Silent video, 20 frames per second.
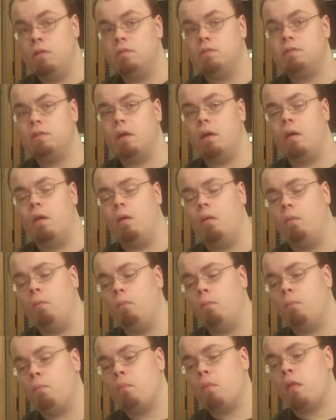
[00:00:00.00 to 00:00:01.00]
So
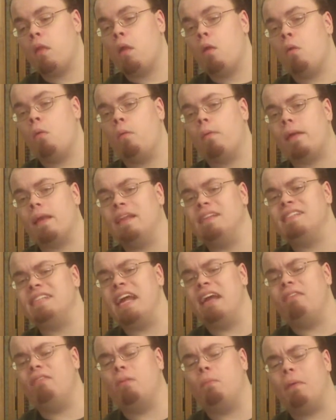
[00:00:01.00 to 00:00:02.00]
we're gonna
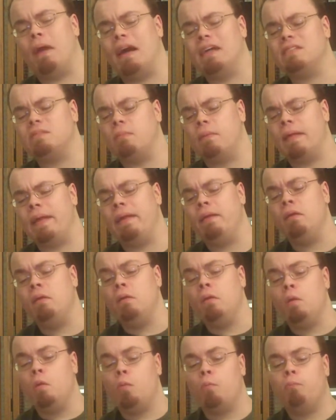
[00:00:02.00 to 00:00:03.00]
save the possibly
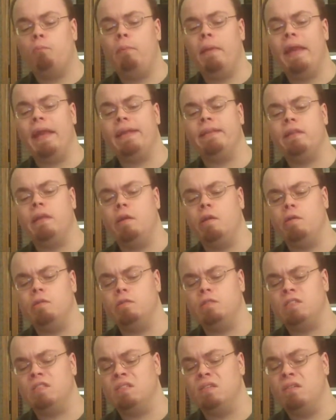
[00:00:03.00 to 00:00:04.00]
big
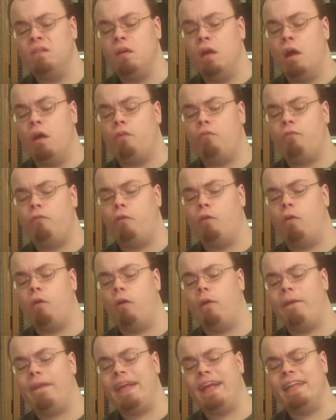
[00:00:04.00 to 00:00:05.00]
news
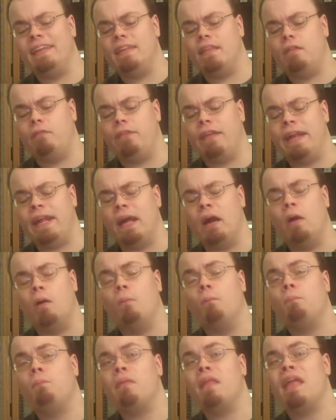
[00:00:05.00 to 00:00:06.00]
for the end of the
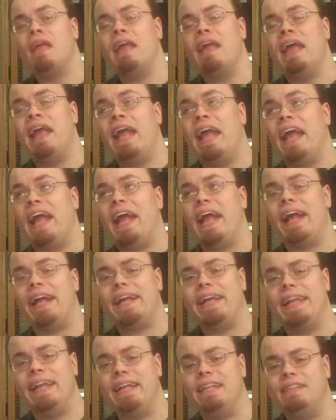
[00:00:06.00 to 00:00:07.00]
video
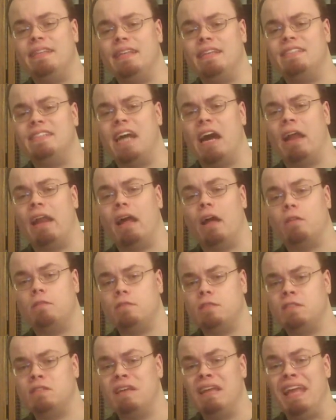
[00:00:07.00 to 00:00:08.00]
and get into the
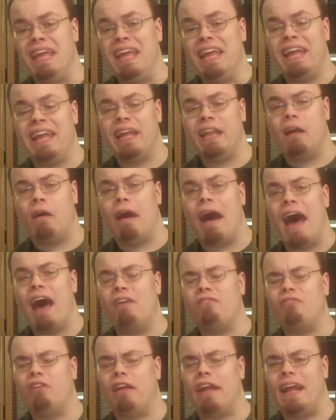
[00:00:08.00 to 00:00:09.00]
shoutouts. You know,
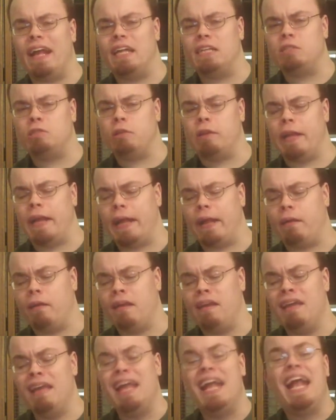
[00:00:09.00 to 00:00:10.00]
after answering
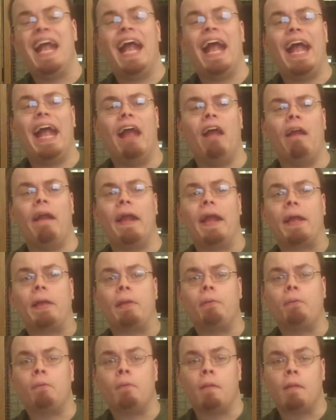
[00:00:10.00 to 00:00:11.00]

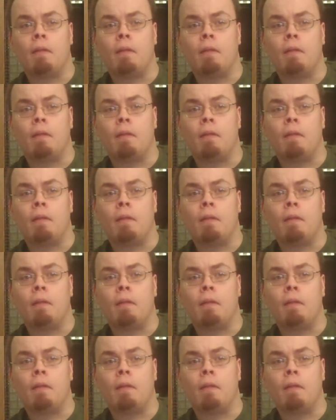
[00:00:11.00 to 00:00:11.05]
Eric,